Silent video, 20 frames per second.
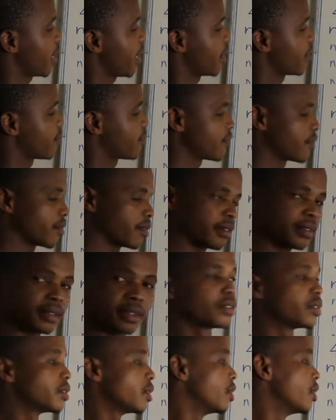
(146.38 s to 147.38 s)
f.
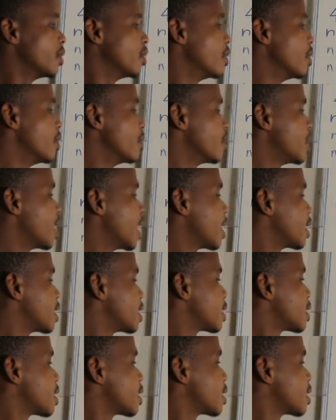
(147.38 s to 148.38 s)
So you know
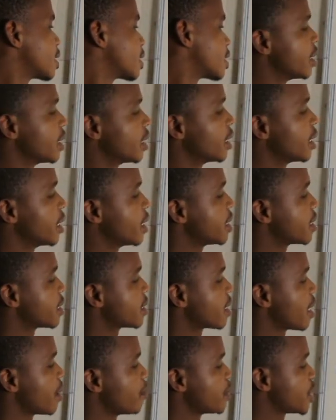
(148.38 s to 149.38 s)
that in
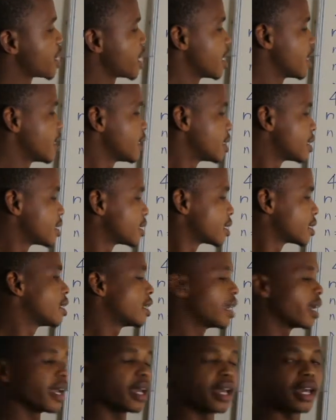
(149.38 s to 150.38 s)
these subshells,
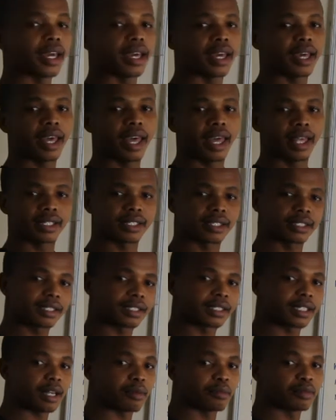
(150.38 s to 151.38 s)
the
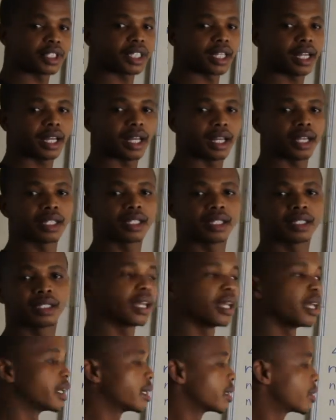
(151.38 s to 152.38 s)
s subshell
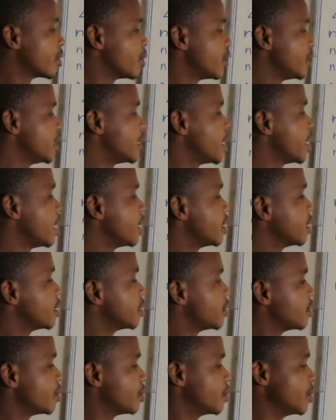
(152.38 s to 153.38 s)
can
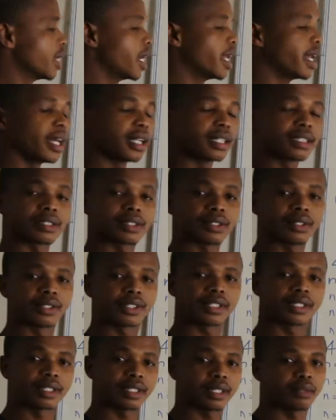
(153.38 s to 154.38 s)
contain 2
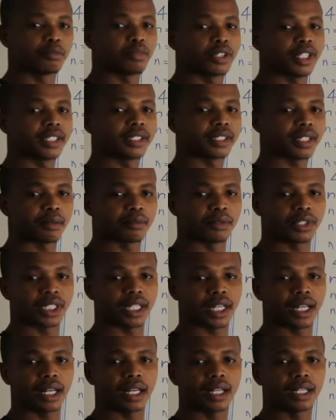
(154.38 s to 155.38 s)
electrons, the p
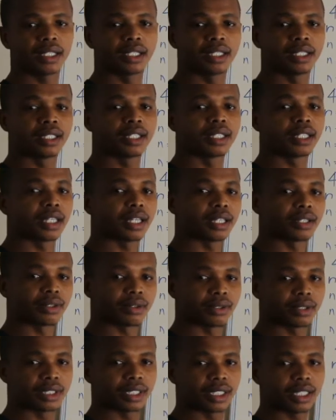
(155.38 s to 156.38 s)
subshell can
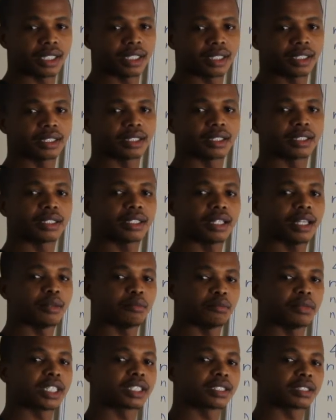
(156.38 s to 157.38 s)
contain a
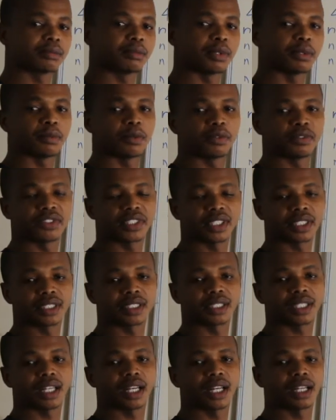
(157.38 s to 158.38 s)
maximum of
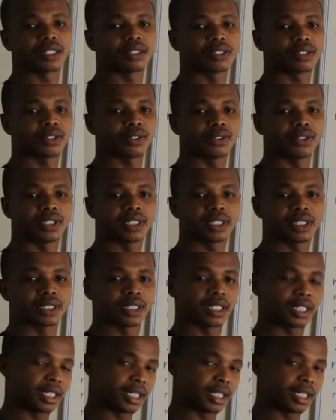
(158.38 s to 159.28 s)
6 electrons,